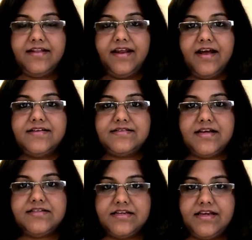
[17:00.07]
There are
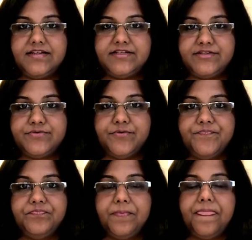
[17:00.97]
such kids
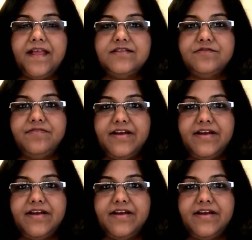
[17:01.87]
too. So